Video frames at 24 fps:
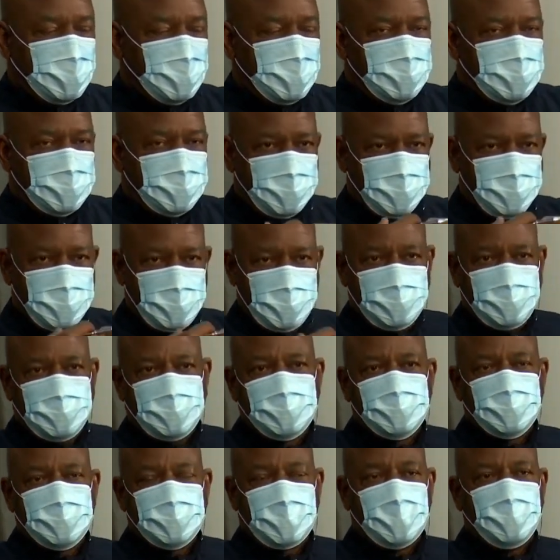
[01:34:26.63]

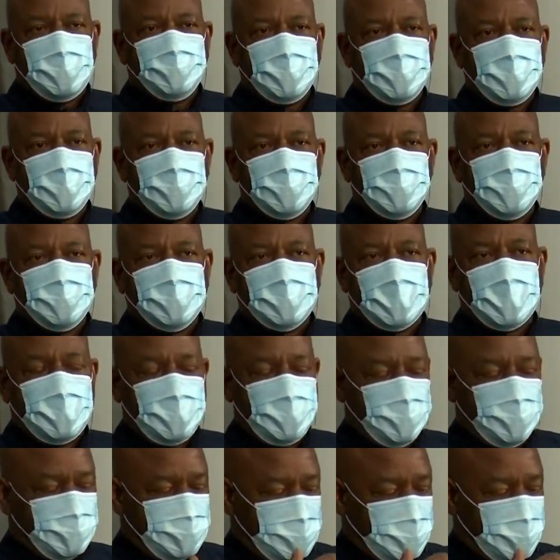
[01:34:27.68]
subsistence livelihoods are
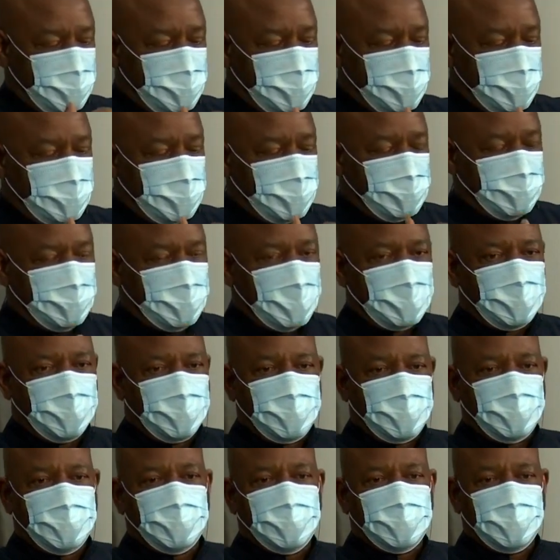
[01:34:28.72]
lifted, but
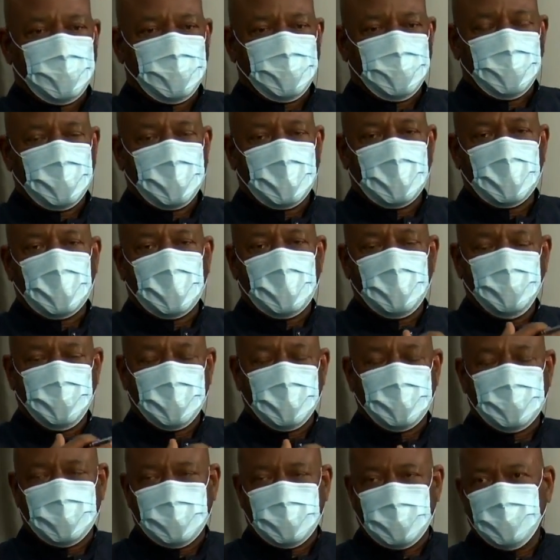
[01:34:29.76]
also
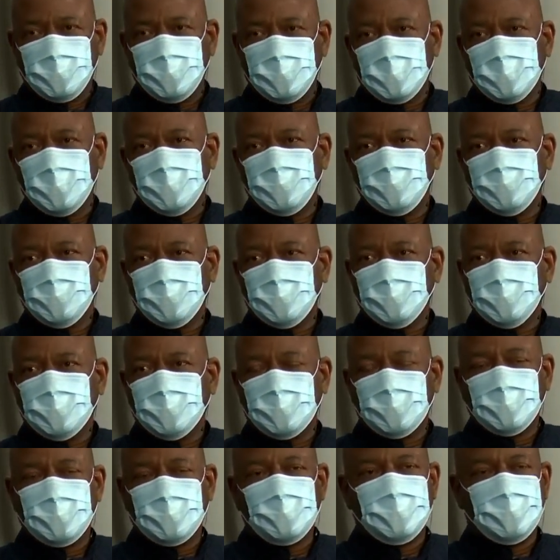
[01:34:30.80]
climate adaptation
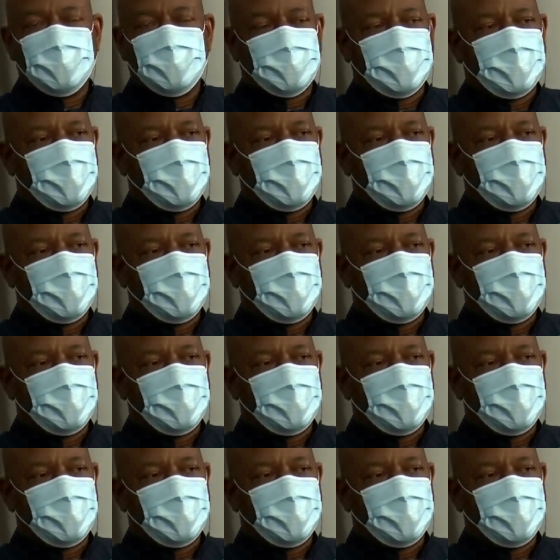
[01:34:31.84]
is